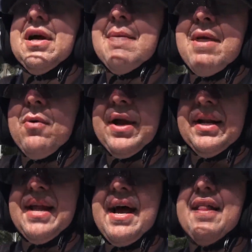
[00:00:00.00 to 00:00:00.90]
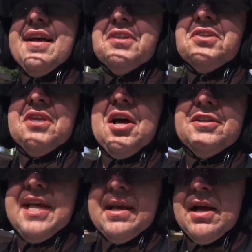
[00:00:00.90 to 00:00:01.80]
on my way to Dallas,
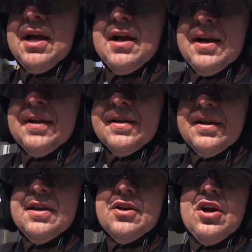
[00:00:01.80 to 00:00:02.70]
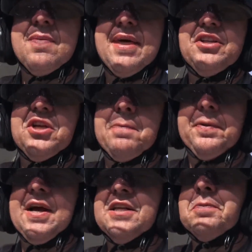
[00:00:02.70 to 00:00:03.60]
I'll take part of my
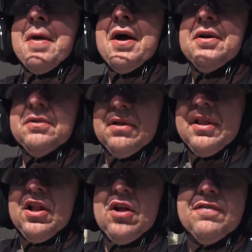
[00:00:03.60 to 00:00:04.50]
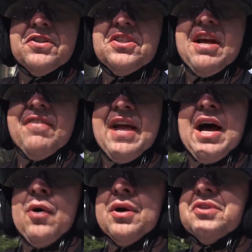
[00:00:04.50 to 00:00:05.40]
GPS about a little over 7
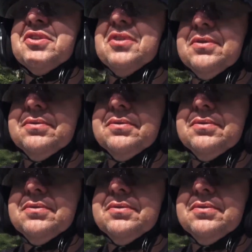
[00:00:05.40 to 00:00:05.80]
hours.